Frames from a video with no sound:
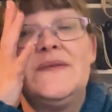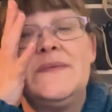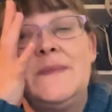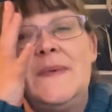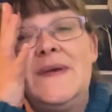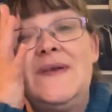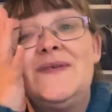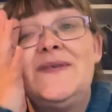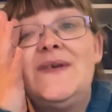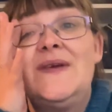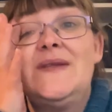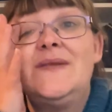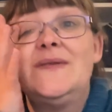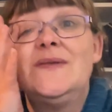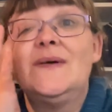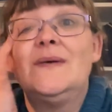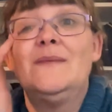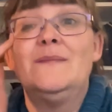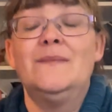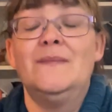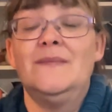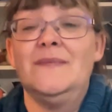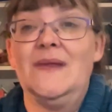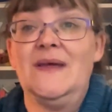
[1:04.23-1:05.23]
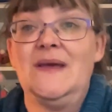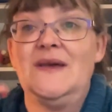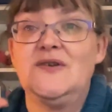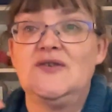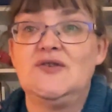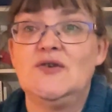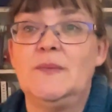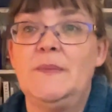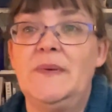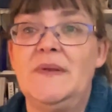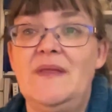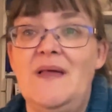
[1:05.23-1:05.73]
me to send them like a
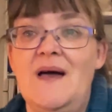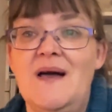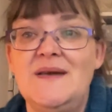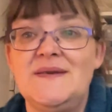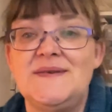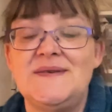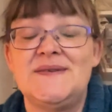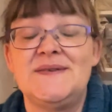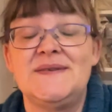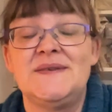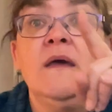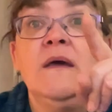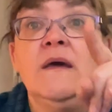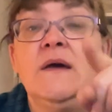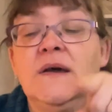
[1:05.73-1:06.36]
shopping list.